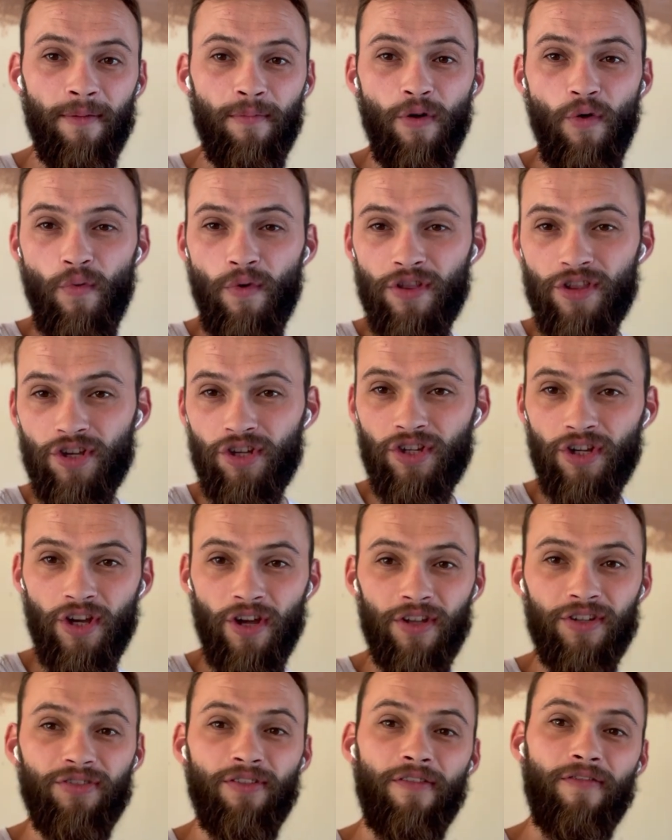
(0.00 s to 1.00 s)
with a
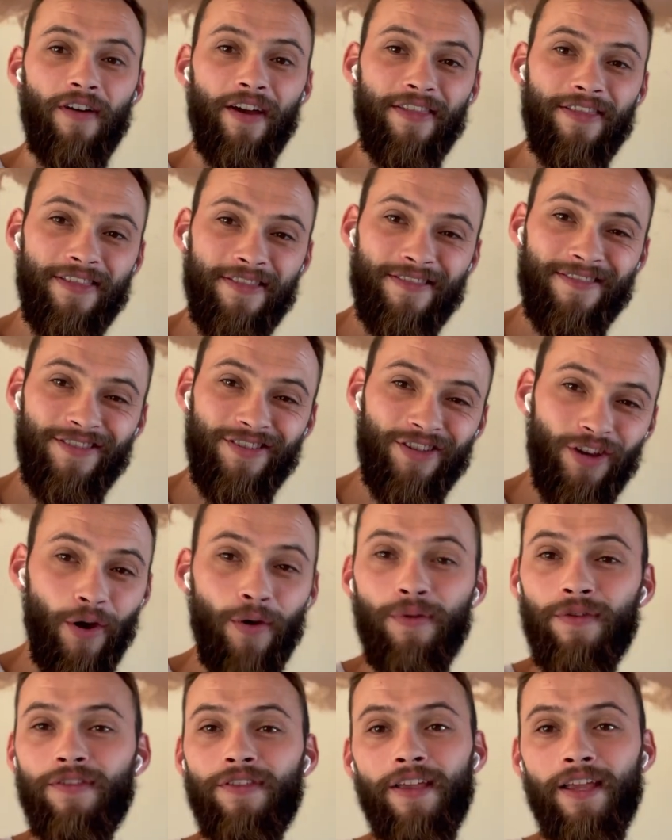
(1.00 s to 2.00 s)
shirt off. I
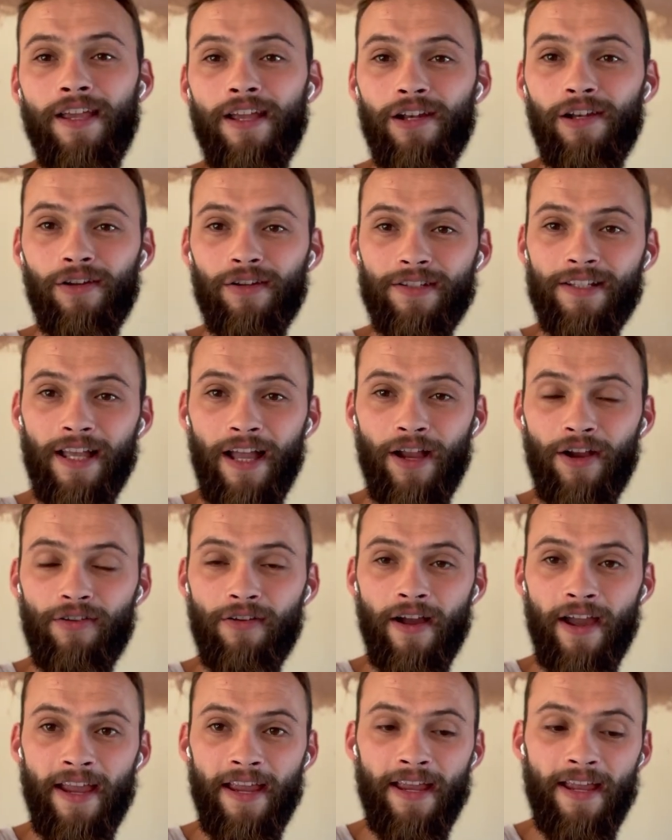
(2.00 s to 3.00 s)
don't think it looks that
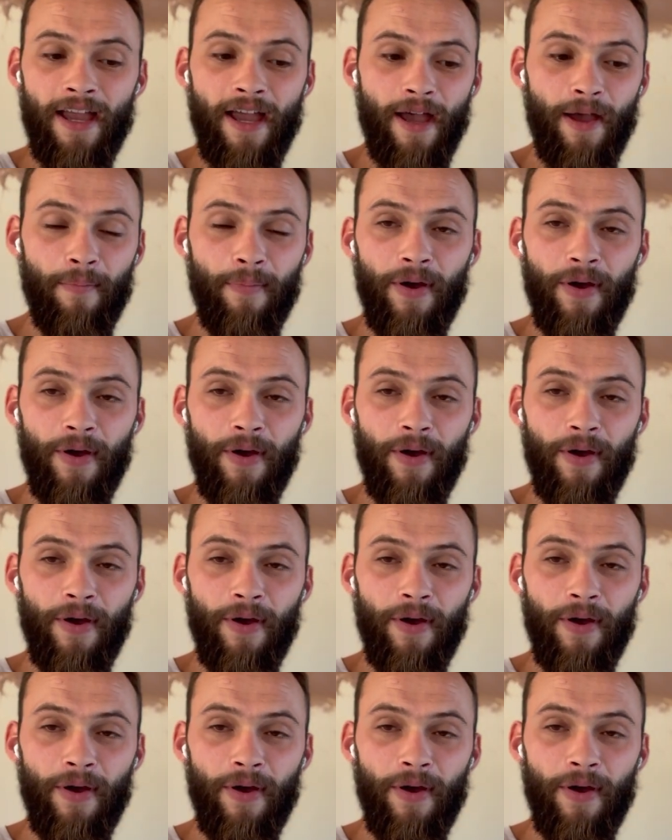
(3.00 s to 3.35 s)
great.